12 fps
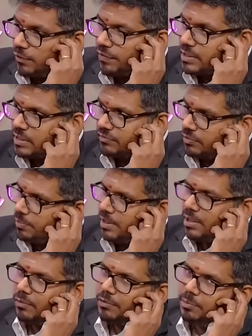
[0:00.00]
difference of
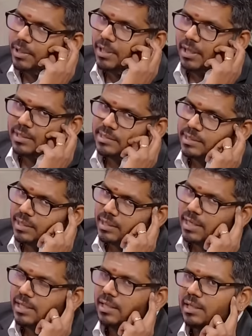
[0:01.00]
opinion with Periyar is
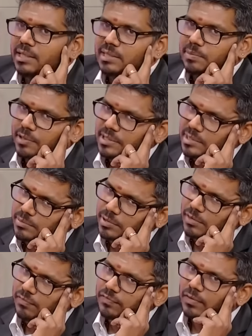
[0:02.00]
single-handedly
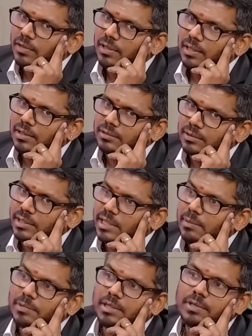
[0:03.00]
responsible for the
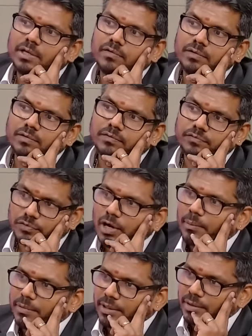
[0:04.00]
DMK being
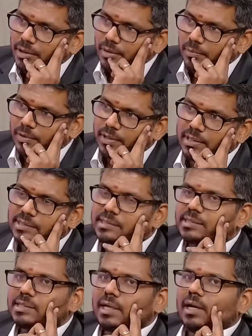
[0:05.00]
formed
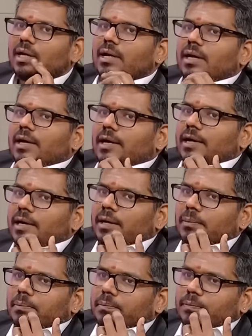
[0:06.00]
because
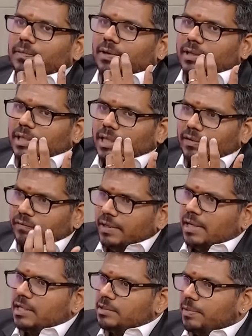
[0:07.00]

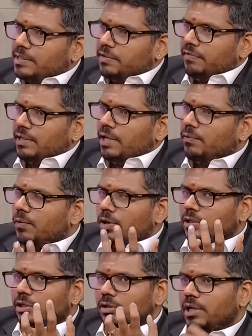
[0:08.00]
EVR specifically
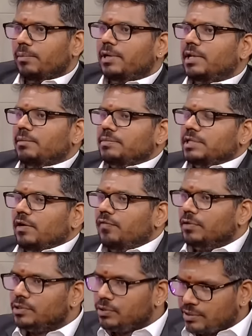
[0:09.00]
wanted to limit
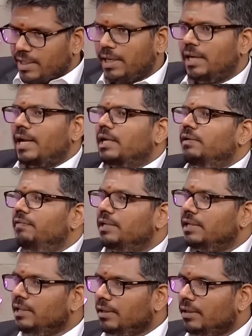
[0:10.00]
himself to societal
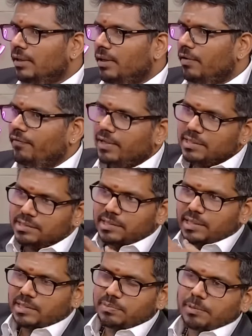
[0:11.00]
activity, whereas
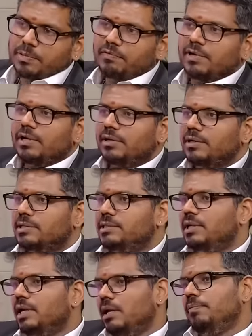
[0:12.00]
these people were
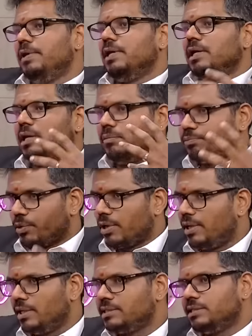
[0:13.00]
interested in being in
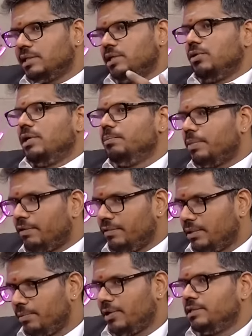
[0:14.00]
politics and securing
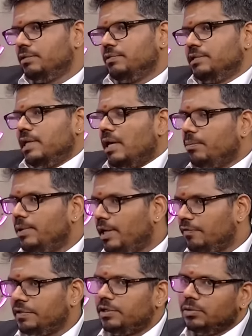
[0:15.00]
power because it was their
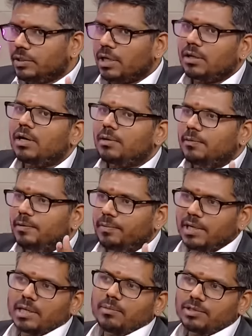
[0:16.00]
belief that you cannot
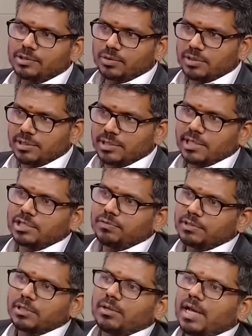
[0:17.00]
bring about social change
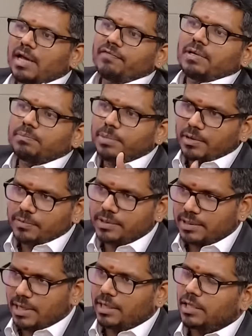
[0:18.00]
without having power,
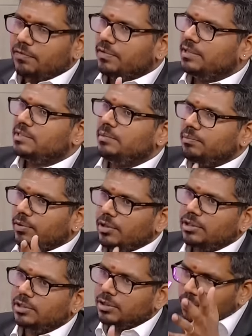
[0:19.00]
and therefore it's
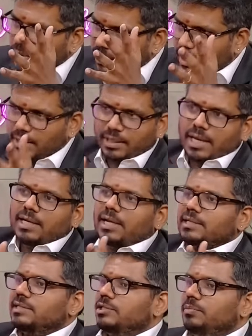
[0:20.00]
important to gain
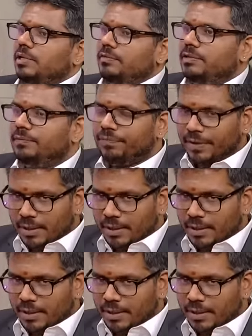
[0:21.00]
access to power.